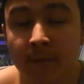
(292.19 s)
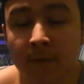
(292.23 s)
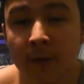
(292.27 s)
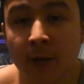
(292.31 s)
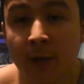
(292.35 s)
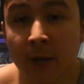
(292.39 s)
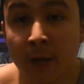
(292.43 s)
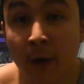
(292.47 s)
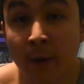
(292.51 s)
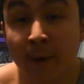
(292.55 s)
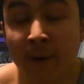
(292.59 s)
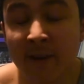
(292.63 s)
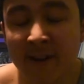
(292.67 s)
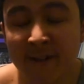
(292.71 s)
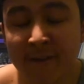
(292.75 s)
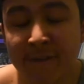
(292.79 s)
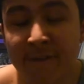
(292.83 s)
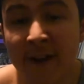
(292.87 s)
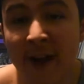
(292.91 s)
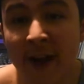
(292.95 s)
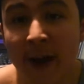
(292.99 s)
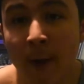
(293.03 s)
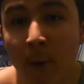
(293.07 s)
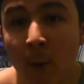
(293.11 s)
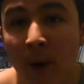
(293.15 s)
you know, in a
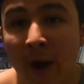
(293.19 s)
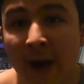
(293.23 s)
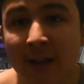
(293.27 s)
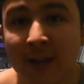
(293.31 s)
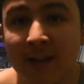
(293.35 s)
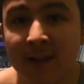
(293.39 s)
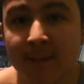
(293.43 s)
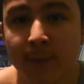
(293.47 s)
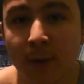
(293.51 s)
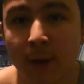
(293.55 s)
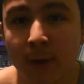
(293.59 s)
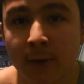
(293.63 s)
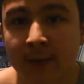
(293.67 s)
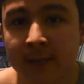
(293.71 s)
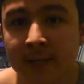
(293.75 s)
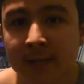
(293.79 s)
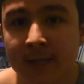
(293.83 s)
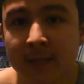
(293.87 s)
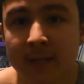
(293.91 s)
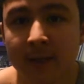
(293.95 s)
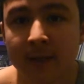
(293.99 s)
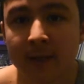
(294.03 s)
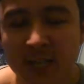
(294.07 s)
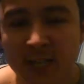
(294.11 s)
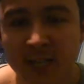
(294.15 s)
fair way, to be
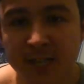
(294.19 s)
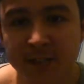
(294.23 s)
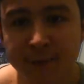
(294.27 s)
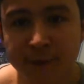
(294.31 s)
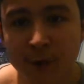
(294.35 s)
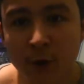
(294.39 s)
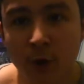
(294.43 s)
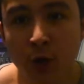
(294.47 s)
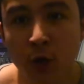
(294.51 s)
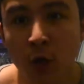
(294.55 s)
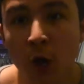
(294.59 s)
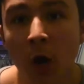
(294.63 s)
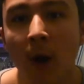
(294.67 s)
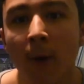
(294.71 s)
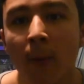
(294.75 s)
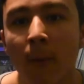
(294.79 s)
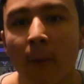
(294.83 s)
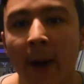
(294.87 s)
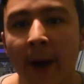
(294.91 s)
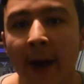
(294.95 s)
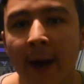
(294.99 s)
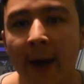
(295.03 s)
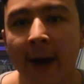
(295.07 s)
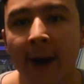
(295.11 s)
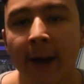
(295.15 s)
honest. Because if you're not
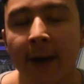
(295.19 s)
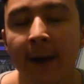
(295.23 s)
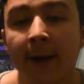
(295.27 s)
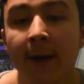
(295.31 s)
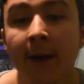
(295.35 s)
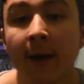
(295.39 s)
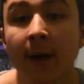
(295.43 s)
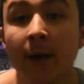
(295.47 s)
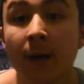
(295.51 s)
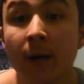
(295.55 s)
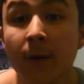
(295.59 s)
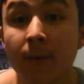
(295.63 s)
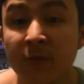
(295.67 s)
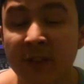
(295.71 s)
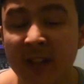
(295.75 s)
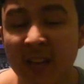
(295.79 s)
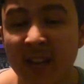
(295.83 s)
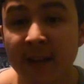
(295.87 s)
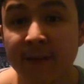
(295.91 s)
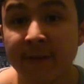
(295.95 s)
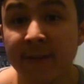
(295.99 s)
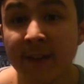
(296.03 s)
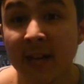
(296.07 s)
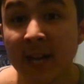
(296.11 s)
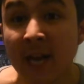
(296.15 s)
aware,
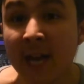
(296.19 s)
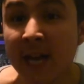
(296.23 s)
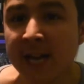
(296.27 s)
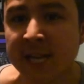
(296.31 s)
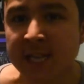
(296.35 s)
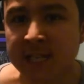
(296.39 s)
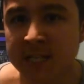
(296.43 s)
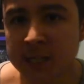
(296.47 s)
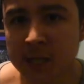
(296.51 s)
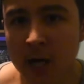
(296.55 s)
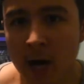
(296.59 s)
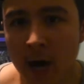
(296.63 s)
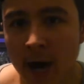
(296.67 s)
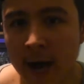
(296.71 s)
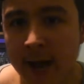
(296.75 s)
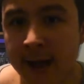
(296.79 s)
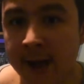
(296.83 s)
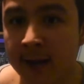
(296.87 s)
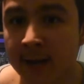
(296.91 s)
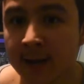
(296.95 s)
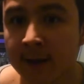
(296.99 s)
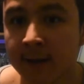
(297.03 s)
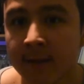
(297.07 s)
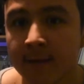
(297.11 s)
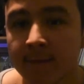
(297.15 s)
TV is
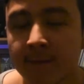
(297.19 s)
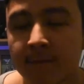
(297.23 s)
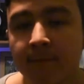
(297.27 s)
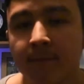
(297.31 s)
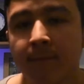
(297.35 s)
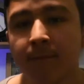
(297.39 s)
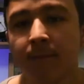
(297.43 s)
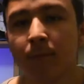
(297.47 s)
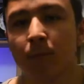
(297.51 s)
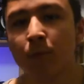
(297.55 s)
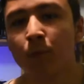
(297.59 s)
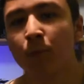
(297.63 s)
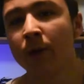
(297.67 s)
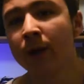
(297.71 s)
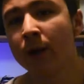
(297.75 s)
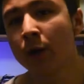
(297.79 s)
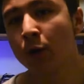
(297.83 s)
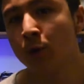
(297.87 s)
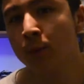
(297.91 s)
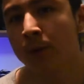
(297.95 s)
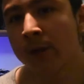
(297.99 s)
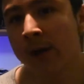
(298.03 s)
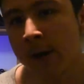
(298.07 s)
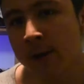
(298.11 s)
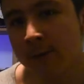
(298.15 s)
dying. We
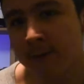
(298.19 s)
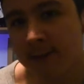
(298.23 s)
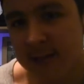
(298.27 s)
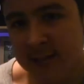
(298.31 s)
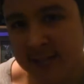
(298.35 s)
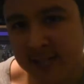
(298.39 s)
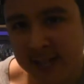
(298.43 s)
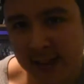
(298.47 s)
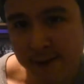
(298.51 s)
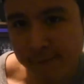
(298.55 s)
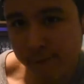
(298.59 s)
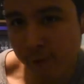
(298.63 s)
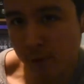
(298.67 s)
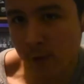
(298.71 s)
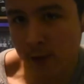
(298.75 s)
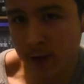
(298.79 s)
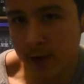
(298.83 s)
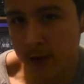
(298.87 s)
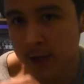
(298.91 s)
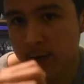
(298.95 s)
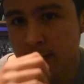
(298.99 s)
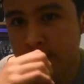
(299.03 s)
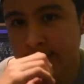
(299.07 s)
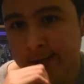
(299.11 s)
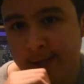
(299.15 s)
all know this, everyone
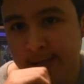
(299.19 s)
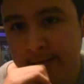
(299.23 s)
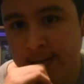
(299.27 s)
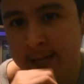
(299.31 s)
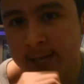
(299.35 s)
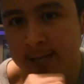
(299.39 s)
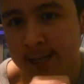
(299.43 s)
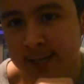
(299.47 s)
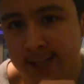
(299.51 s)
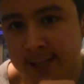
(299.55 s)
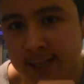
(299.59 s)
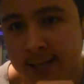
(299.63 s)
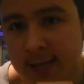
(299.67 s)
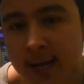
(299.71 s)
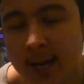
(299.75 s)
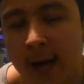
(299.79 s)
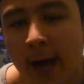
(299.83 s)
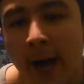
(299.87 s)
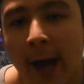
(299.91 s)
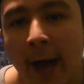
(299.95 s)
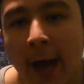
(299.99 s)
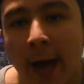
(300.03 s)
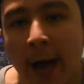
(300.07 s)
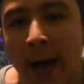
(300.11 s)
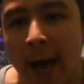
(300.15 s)
knows this,
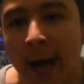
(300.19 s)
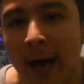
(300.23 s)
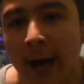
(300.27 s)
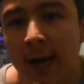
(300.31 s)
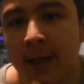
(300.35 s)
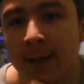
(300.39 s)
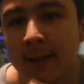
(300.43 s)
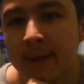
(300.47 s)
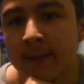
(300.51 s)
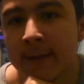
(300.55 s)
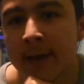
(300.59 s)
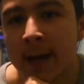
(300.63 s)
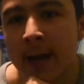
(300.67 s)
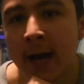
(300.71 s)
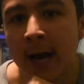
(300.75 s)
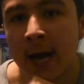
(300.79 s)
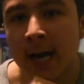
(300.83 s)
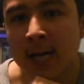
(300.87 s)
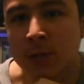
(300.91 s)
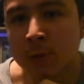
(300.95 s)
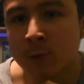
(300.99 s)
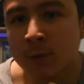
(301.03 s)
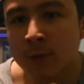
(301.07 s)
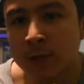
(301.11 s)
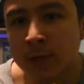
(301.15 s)
and
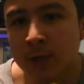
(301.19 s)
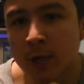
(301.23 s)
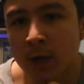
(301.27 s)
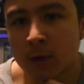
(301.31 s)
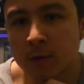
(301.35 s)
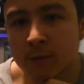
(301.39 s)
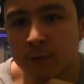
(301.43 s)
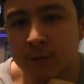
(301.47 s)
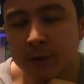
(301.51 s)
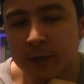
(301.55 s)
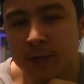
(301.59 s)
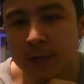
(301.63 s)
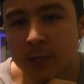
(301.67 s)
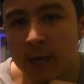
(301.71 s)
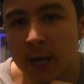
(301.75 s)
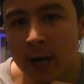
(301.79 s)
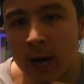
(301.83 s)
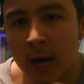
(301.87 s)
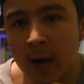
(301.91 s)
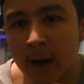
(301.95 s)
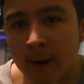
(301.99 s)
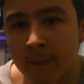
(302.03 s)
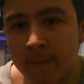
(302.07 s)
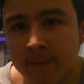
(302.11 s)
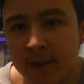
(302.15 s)
as a result,
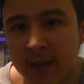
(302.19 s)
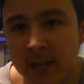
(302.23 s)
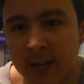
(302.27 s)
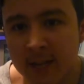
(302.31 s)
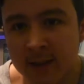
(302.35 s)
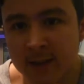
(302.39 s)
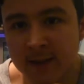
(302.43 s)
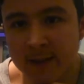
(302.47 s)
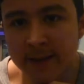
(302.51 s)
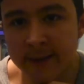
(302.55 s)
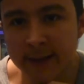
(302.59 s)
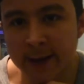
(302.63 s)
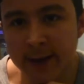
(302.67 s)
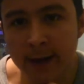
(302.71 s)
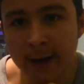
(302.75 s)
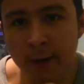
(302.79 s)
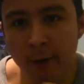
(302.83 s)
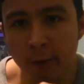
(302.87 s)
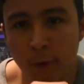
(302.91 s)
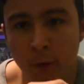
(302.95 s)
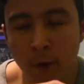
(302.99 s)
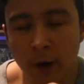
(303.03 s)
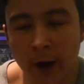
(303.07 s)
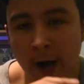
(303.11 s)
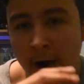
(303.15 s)
the internet
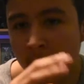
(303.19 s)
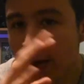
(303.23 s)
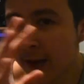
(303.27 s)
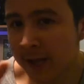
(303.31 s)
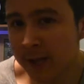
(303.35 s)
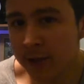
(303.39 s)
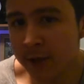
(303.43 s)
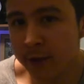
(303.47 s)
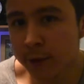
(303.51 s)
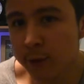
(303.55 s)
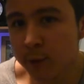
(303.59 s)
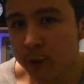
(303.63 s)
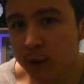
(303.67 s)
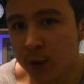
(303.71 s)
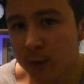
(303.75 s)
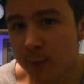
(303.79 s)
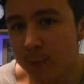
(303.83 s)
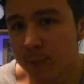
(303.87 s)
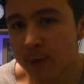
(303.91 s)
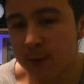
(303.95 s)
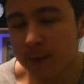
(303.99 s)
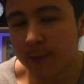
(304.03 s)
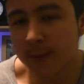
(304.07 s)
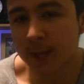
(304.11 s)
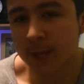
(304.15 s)
and YouTube pretty